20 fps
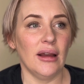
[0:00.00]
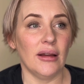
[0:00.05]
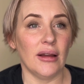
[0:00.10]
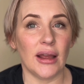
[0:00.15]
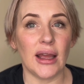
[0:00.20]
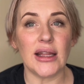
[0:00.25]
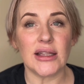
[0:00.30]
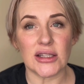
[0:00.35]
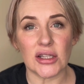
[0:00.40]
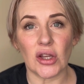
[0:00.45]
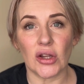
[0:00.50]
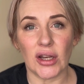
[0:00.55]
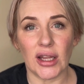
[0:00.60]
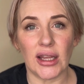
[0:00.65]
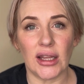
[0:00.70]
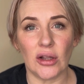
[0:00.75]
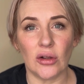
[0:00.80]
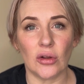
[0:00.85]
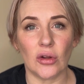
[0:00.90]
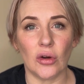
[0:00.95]
it's going to
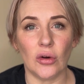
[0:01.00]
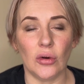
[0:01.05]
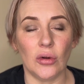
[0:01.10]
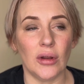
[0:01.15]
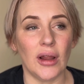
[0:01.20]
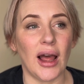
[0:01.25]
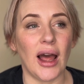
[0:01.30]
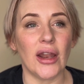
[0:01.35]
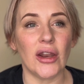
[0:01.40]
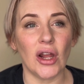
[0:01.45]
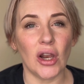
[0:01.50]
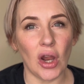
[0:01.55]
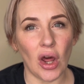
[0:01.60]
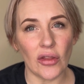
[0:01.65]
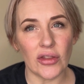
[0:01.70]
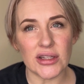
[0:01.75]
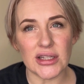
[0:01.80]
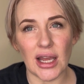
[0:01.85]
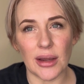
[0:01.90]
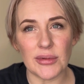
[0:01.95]
heal cool, and a lot
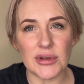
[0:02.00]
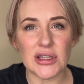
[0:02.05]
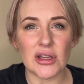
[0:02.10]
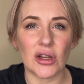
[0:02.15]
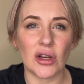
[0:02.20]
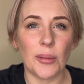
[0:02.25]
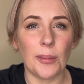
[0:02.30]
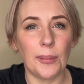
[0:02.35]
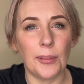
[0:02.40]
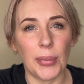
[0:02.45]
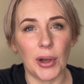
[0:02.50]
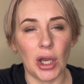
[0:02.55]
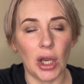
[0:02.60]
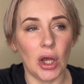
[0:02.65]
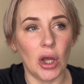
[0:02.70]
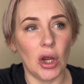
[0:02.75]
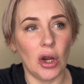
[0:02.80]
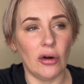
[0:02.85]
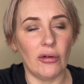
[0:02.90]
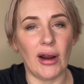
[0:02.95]
of the time it's going to
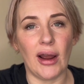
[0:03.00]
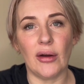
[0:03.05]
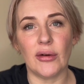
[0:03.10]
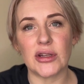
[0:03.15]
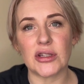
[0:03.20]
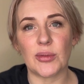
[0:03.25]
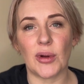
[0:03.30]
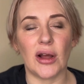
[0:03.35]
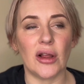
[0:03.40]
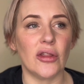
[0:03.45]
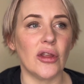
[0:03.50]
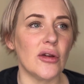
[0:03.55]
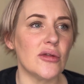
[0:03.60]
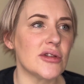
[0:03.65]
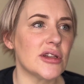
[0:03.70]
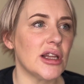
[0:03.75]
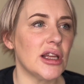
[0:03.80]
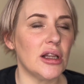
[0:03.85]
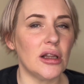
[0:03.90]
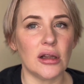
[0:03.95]
blur out as well.
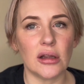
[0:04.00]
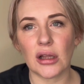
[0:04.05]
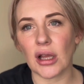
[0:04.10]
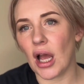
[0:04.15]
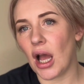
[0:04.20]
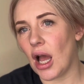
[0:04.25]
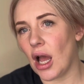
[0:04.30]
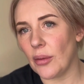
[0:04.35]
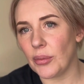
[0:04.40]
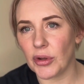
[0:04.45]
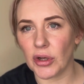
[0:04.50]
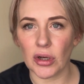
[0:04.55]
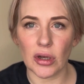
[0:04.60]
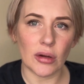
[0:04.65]
Those little carbon